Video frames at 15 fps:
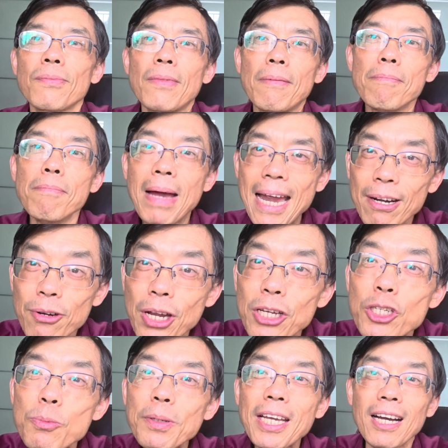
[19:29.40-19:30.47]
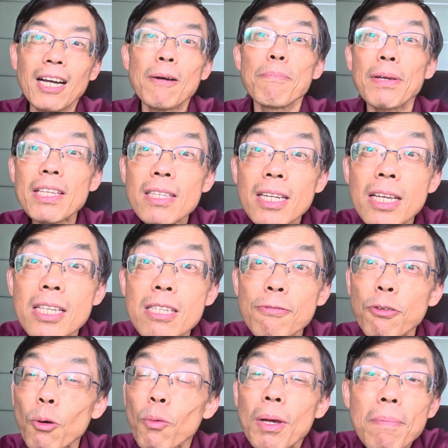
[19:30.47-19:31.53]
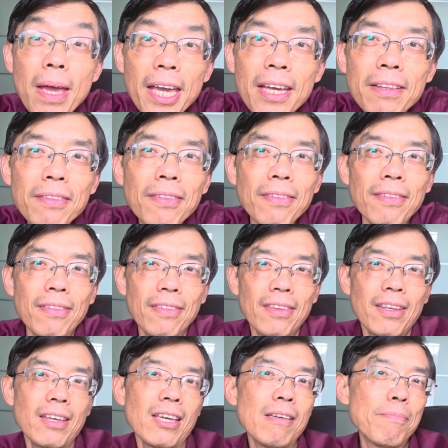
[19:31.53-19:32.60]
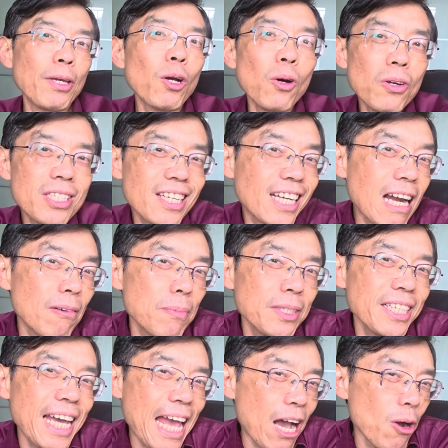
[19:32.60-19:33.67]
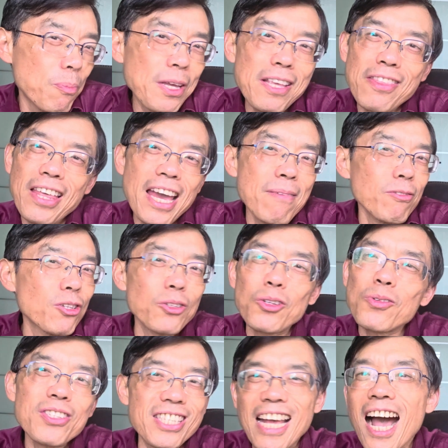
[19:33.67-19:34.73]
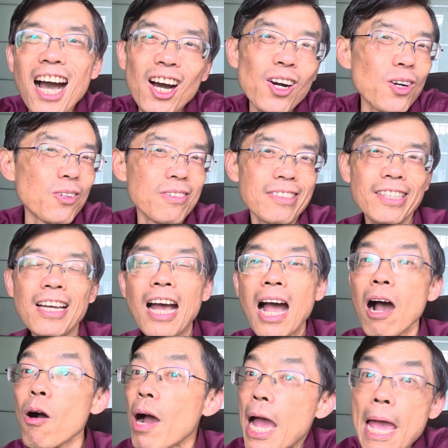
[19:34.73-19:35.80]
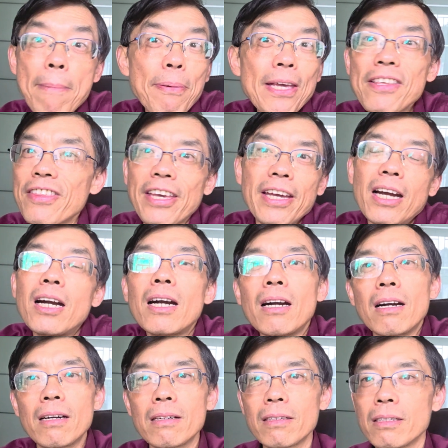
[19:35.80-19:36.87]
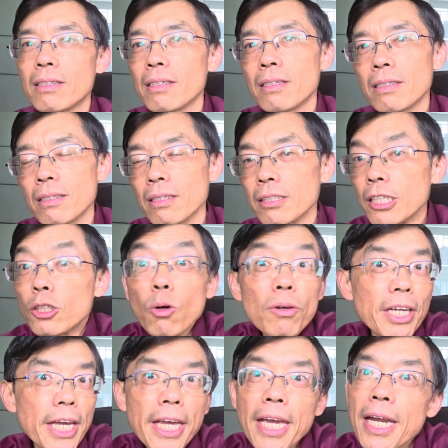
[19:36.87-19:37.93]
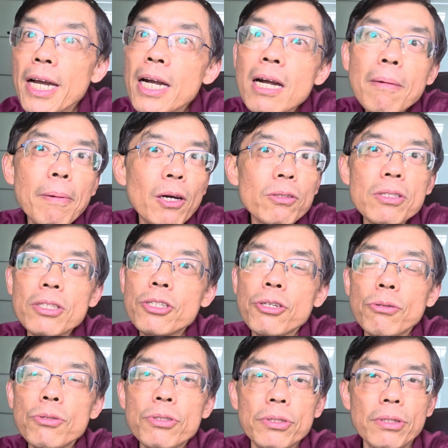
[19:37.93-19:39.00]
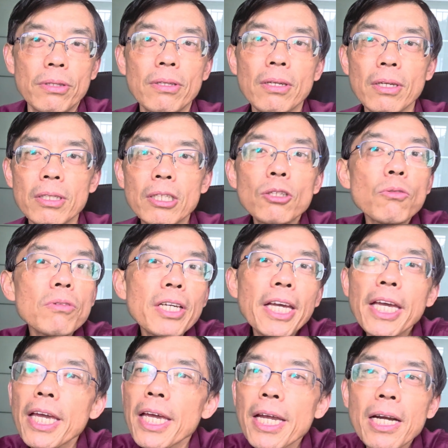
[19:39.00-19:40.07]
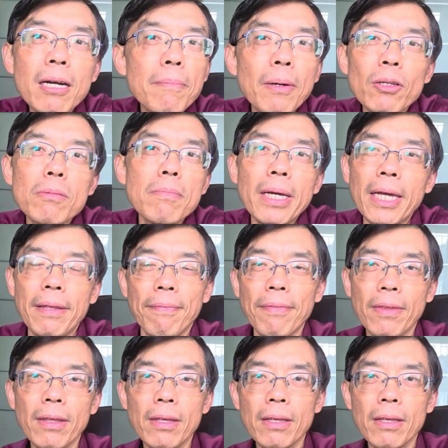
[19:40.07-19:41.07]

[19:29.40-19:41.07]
Marriage become a business for women because the government helping them to do so. How happy they are. They don't care about the children. They don't care about men.